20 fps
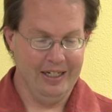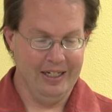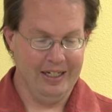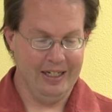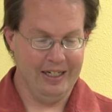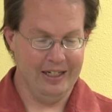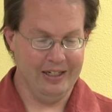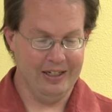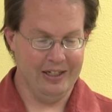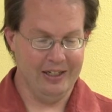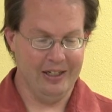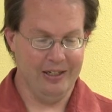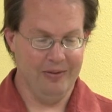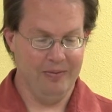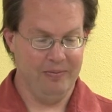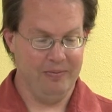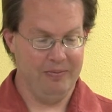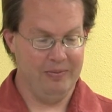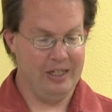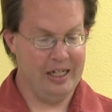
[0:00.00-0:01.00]
And uh,
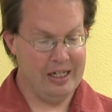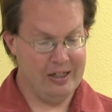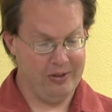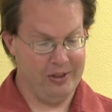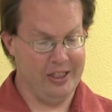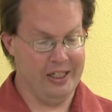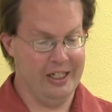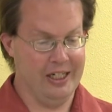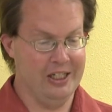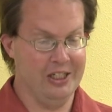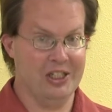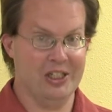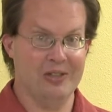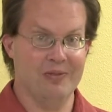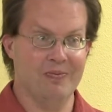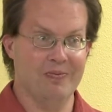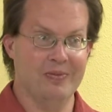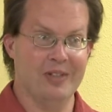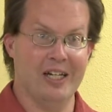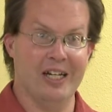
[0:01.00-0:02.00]
nowadays,
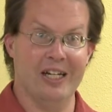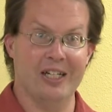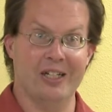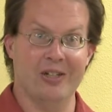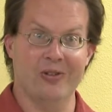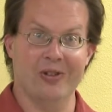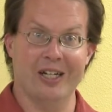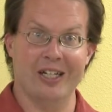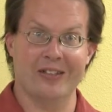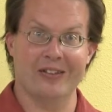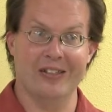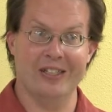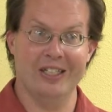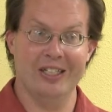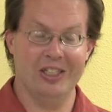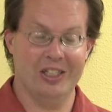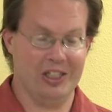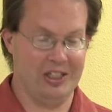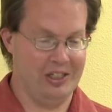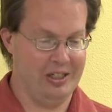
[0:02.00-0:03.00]
I collect
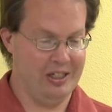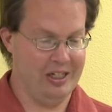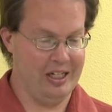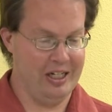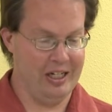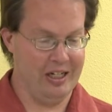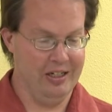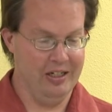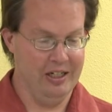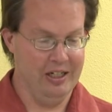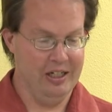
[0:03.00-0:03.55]
these, uh,